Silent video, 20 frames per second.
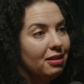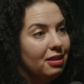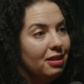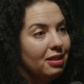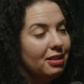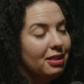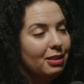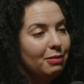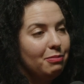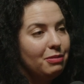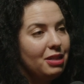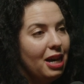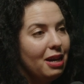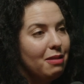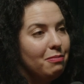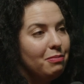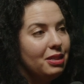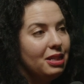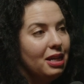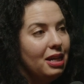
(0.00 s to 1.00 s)
Because
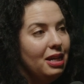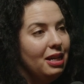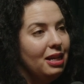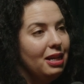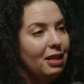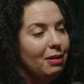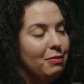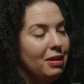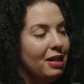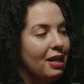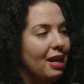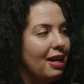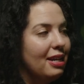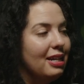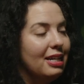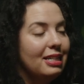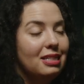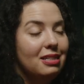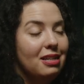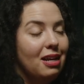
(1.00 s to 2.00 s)
sometimes, I mean, again,
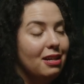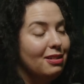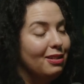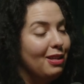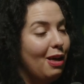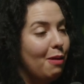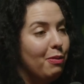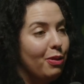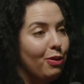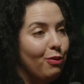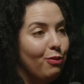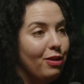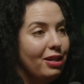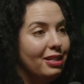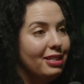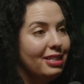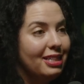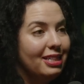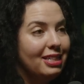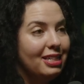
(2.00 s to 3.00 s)
it's not a slap on the
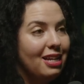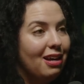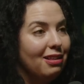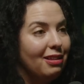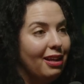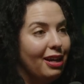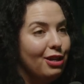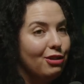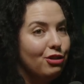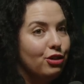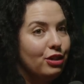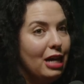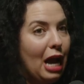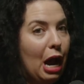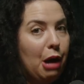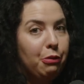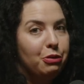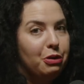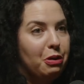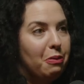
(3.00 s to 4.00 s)
wrist. It's not like you're just
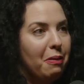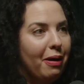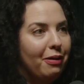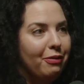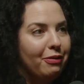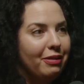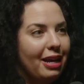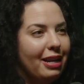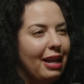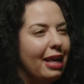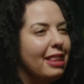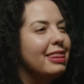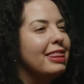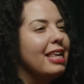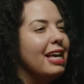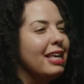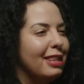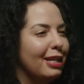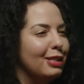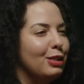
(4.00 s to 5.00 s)
out and about. And I
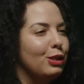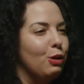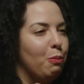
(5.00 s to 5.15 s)
think that's the